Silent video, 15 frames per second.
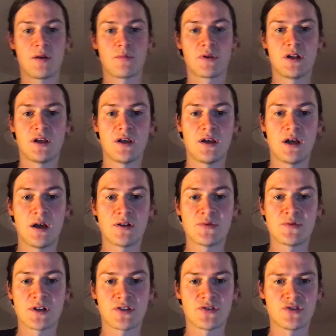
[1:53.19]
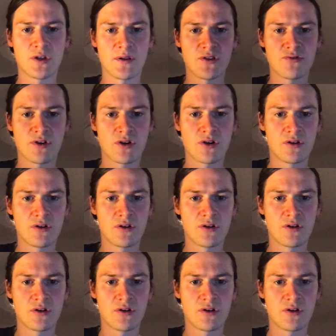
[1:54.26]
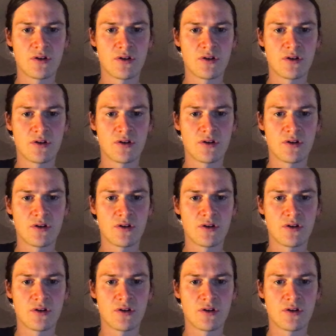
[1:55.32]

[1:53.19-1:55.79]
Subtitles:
I'm actually gonna stop this recording, and I'm gonna